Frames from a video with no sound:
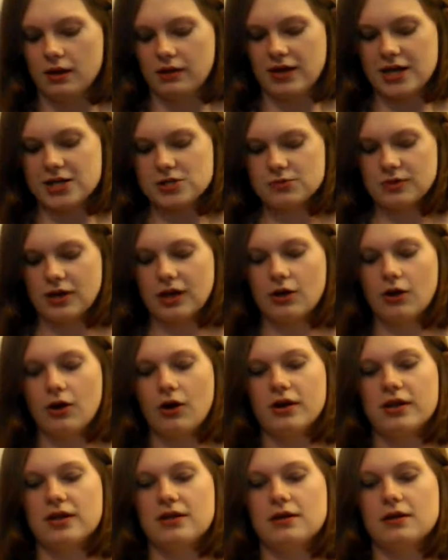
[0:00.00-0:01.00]
Last one I
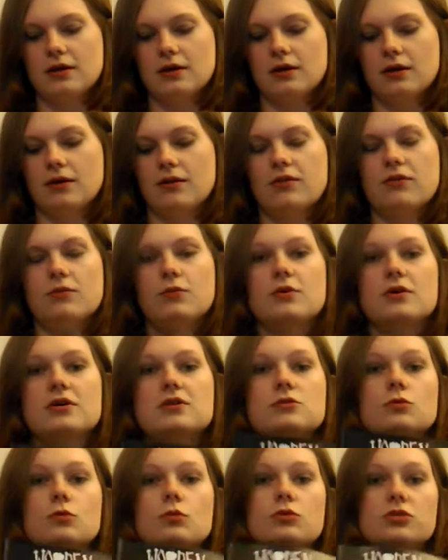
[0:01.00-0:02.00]
got here
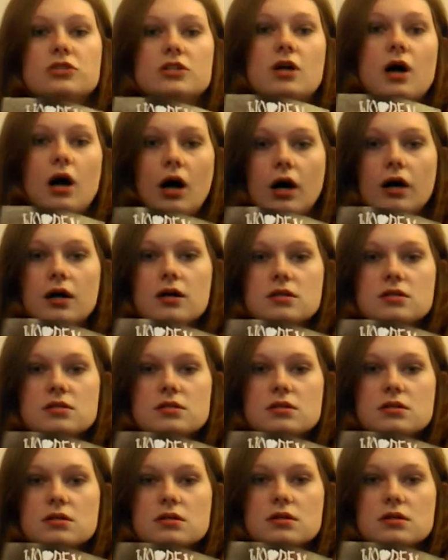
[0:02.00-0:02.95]
was Wooden Heart.